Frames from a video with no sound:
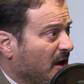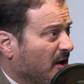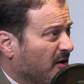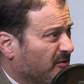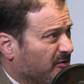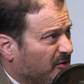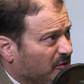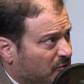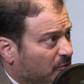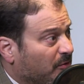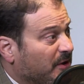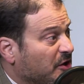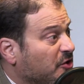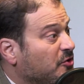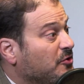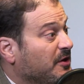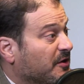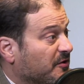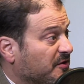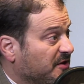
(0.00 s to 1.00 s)
or
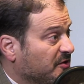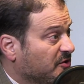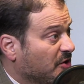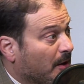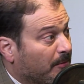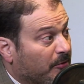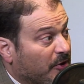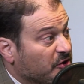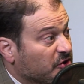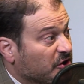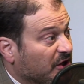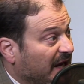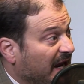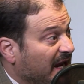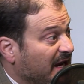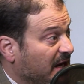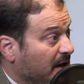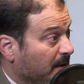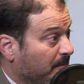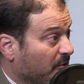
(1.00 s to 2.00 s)
22 years since Operation
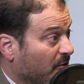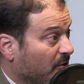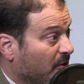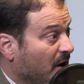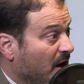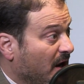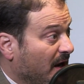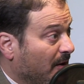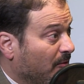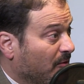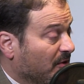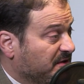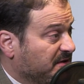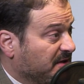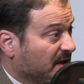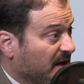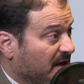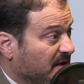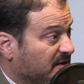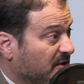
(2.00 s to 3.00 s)
Gatekeeper
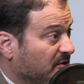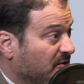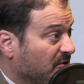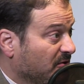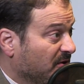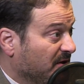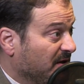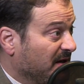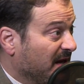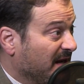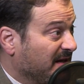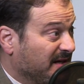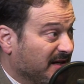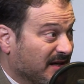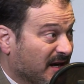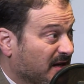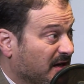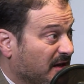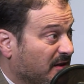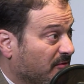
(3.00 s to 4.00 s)
was instituted in
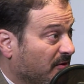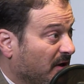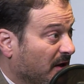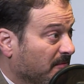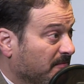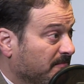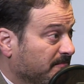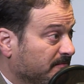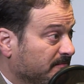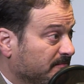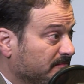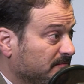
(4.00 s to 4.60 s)
1993. Right.